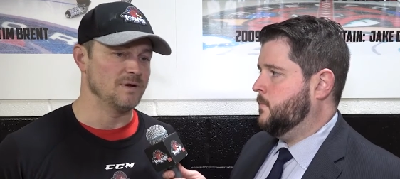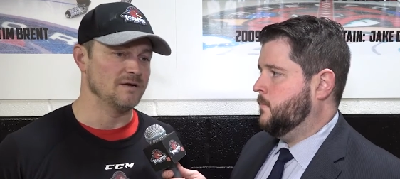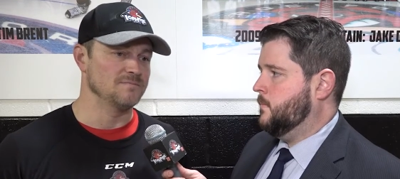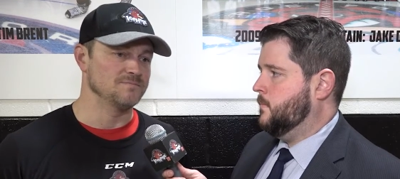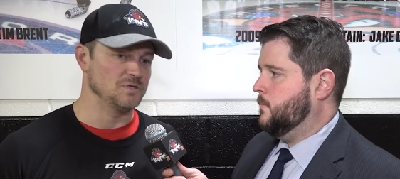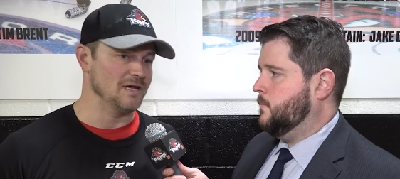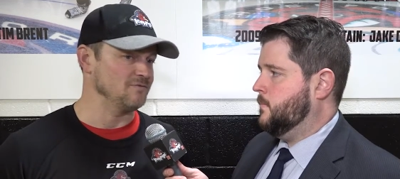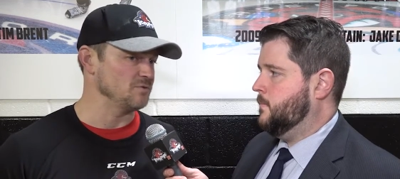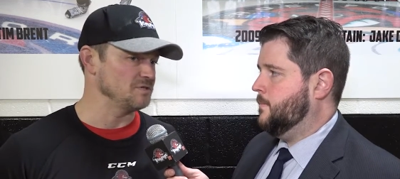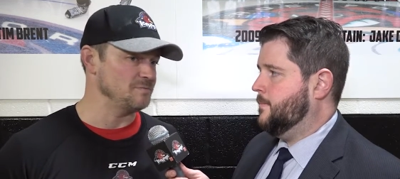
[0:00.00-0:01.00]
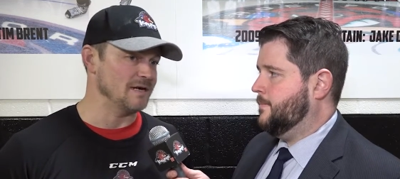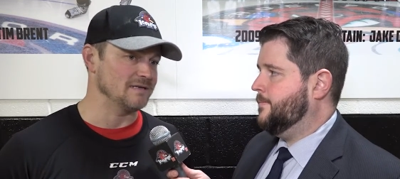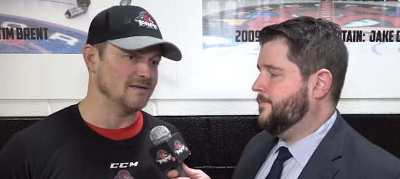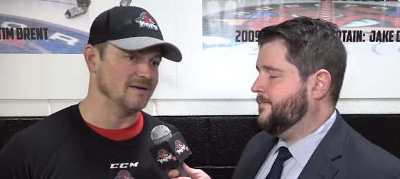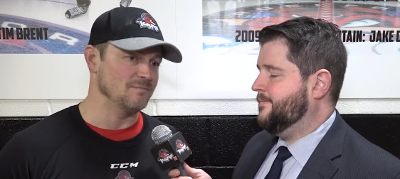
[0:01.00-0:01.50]
Speaker 1: but you have to
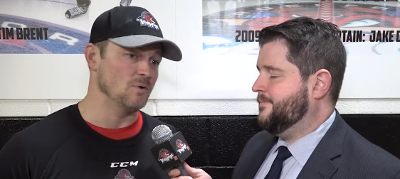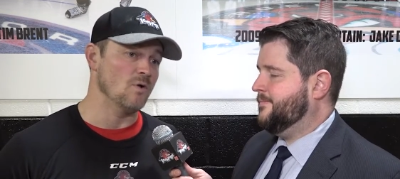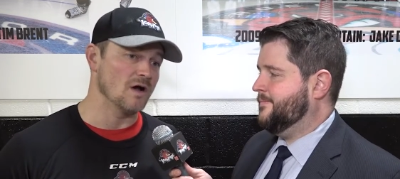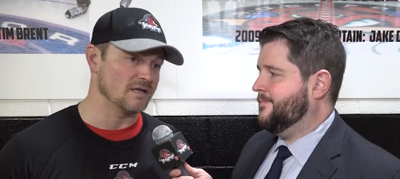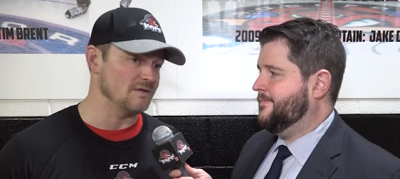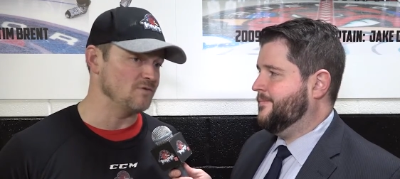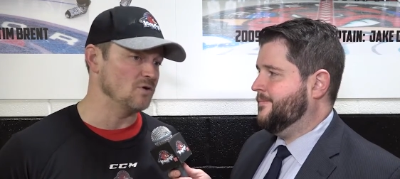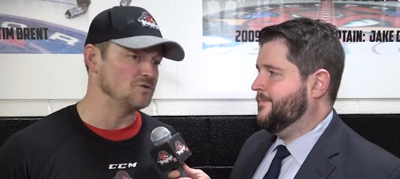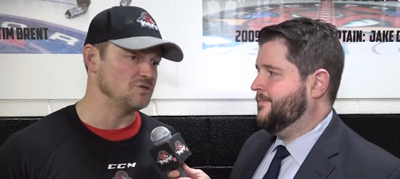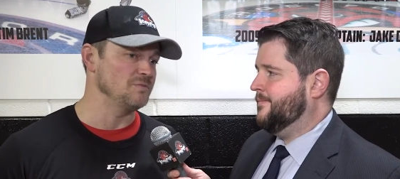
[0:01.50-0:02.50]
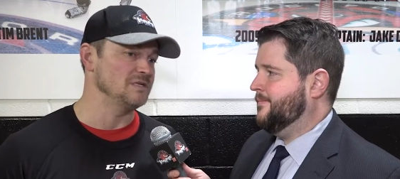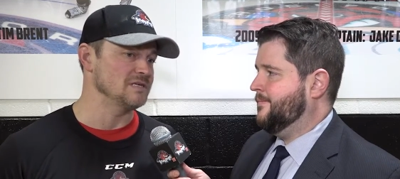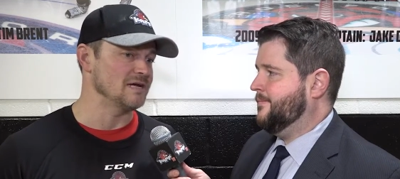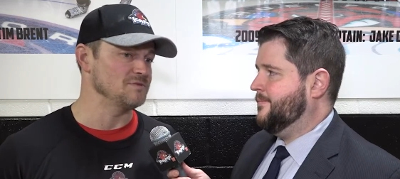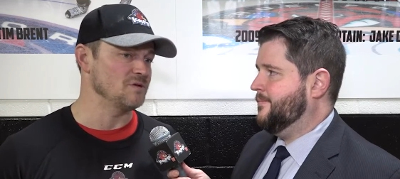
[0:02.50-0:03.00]
respect uh, Milwaukee. If you go too many
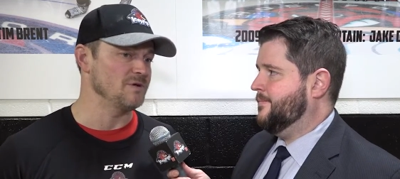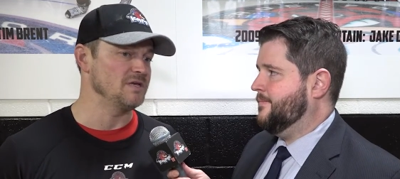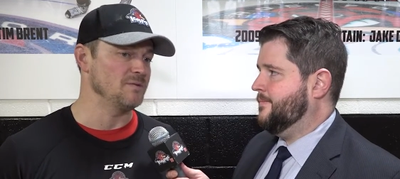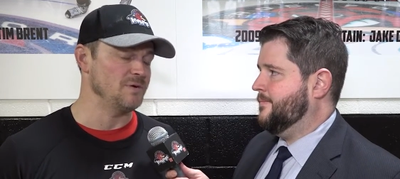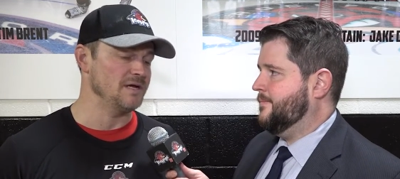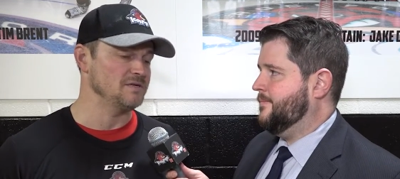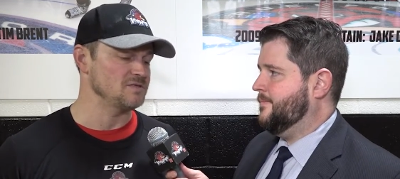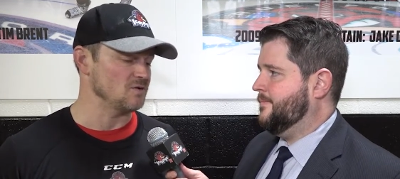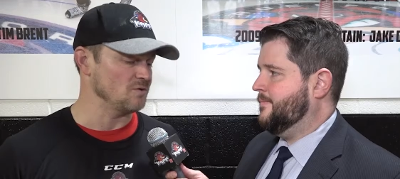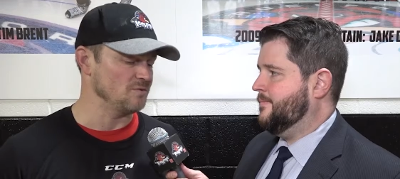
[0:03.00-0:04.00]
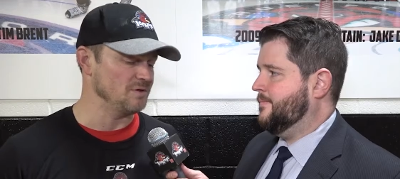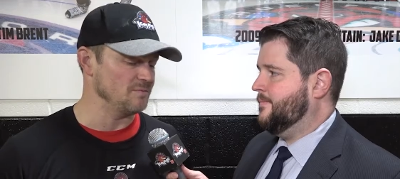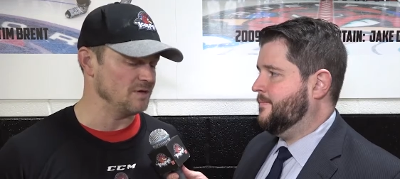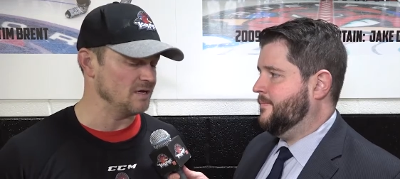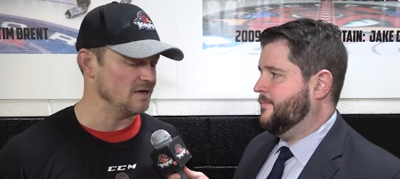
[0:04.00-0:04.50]
times, they'll make you pay. So it'll be
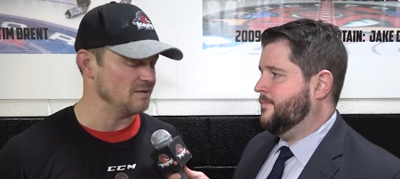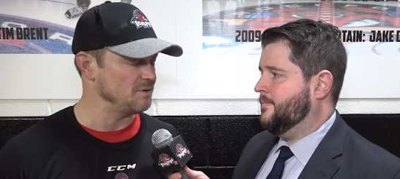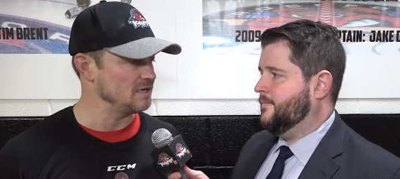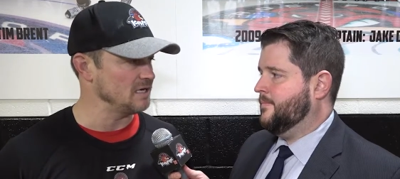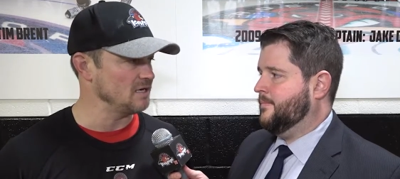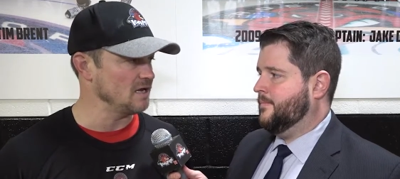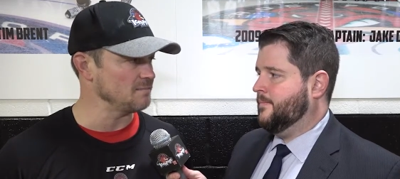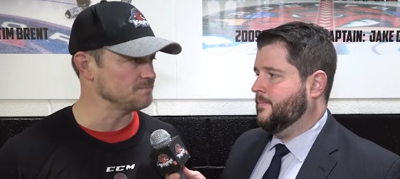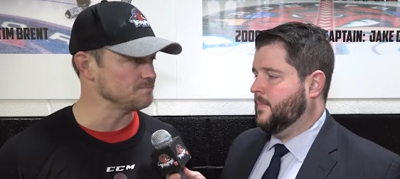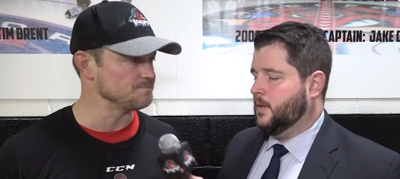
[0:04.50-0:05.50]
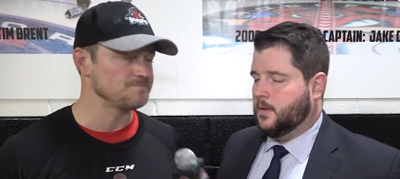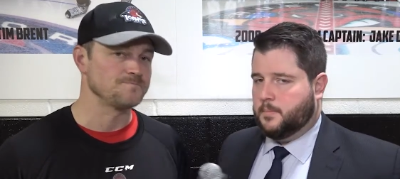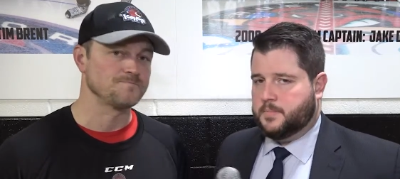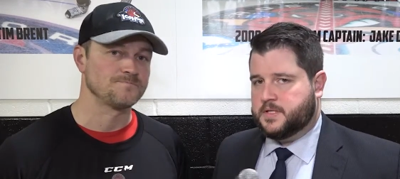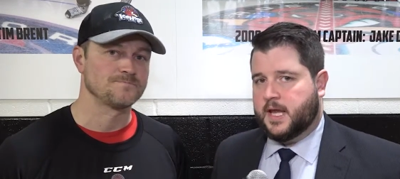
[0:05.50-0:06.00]
a big, uh, big key tonight.
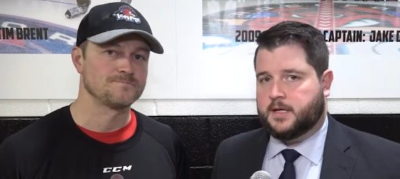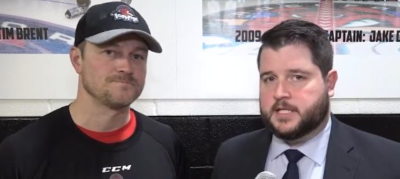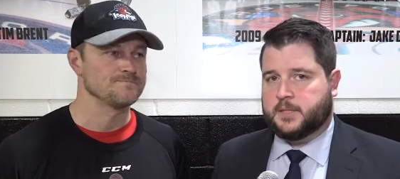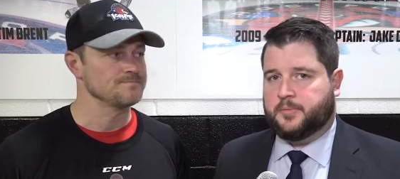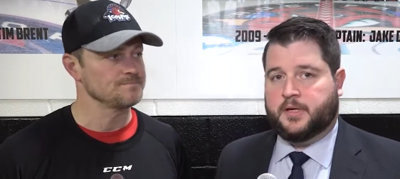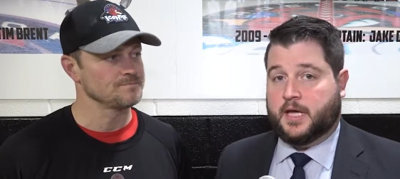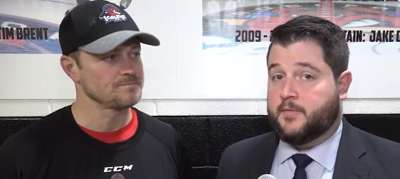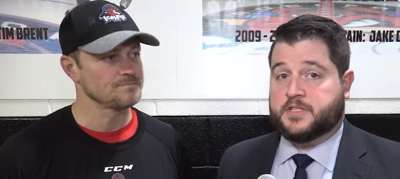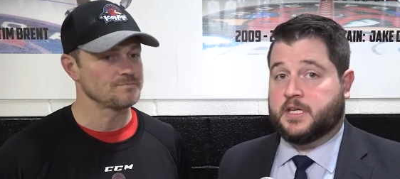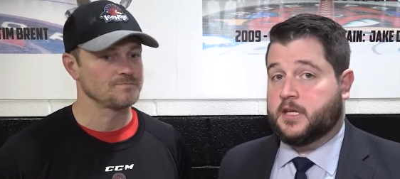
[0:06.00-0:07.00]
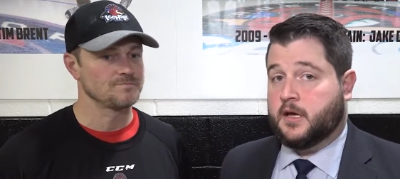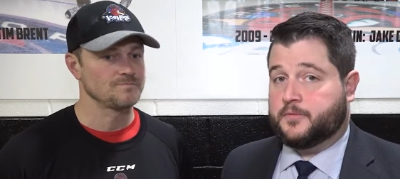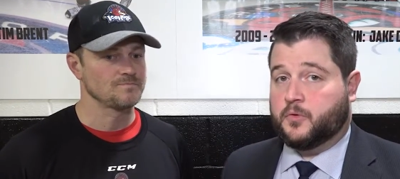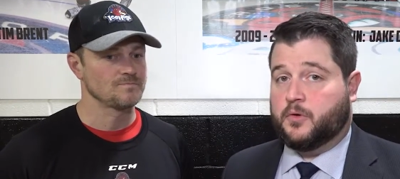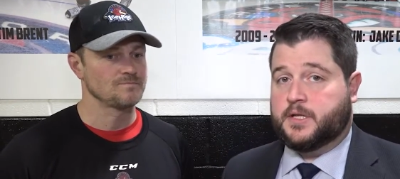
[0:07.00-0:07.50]
Speaker 2: Staying disciplined, obviously getting
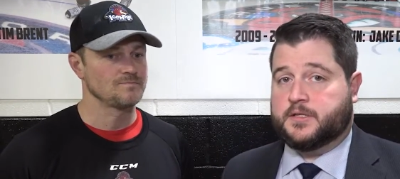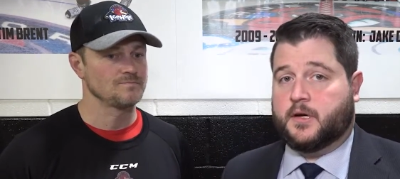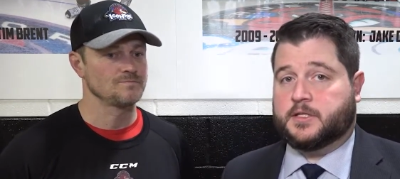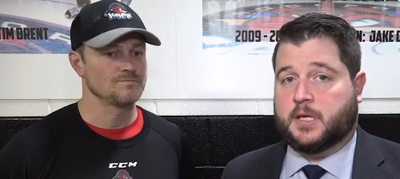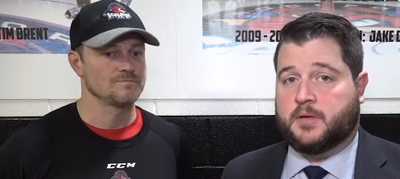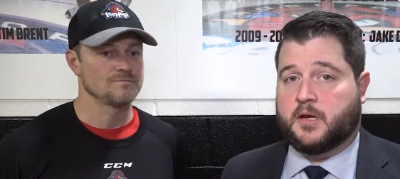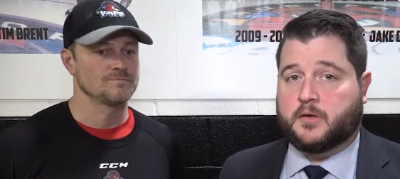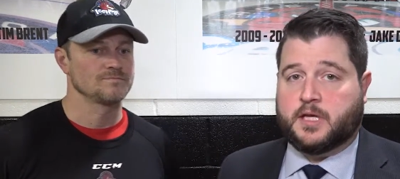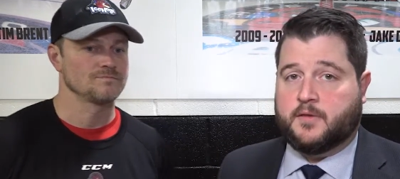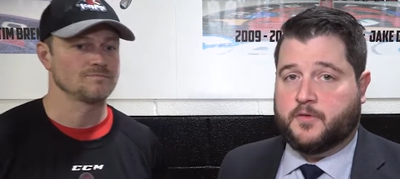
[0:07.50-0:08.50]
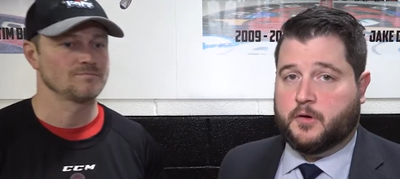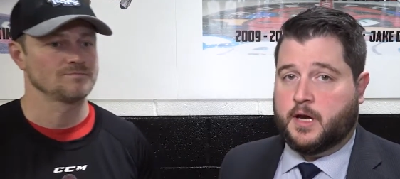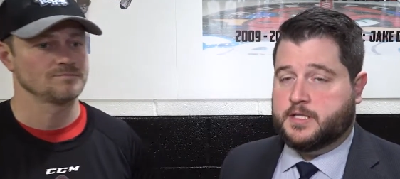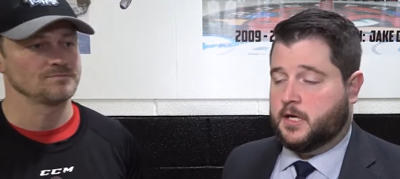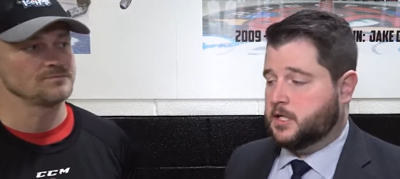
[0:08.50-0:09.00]
off to a great start is going to be another key for your
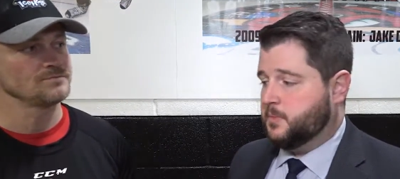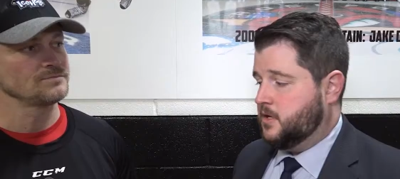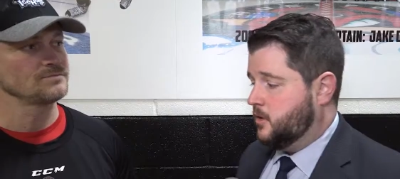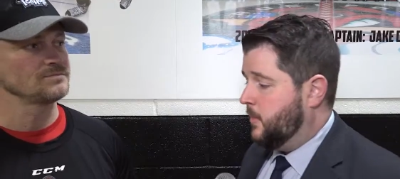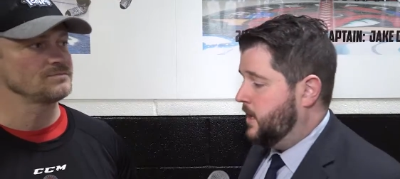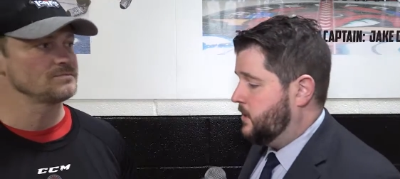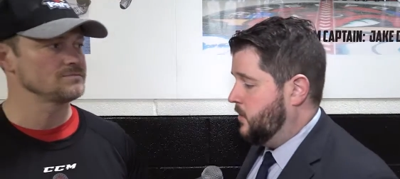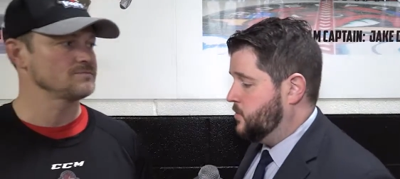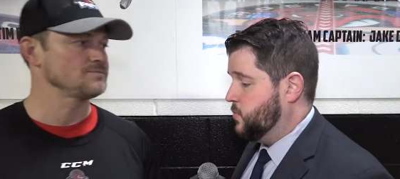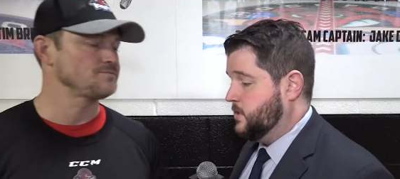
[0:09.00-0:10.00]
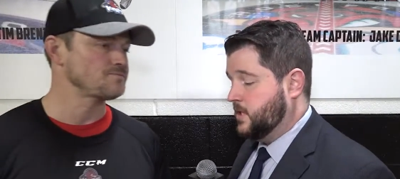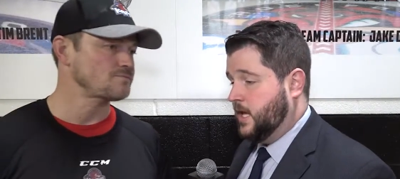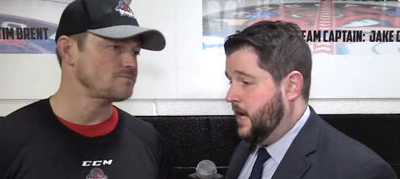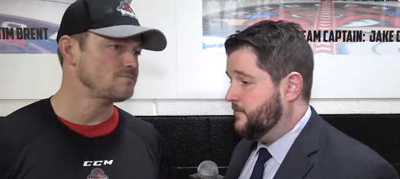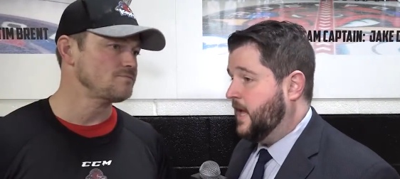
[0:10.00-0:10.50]
Ice Hogs. But in your mind, coach, what's
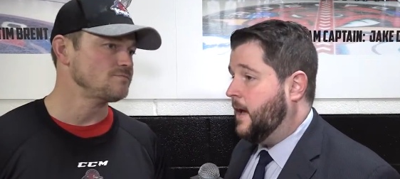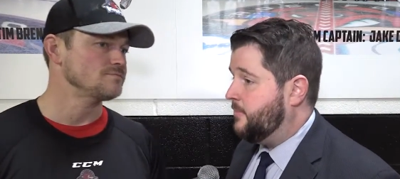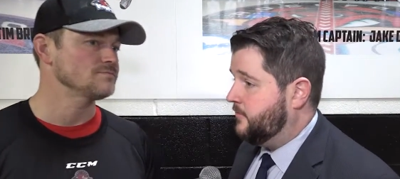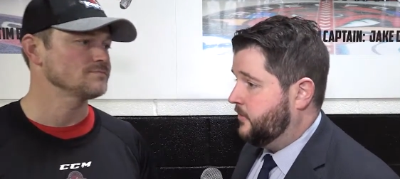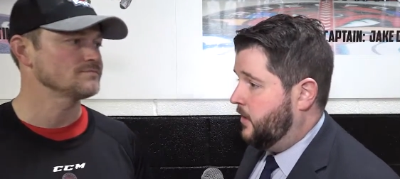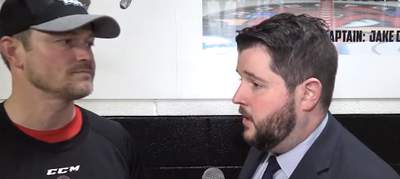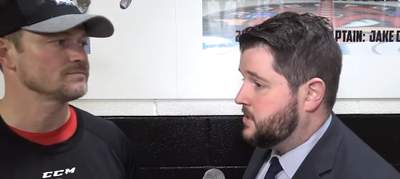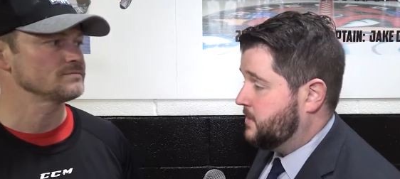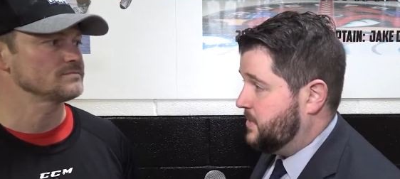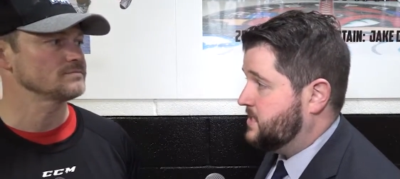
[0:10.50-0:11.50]
going to have to happen for the Hogs to be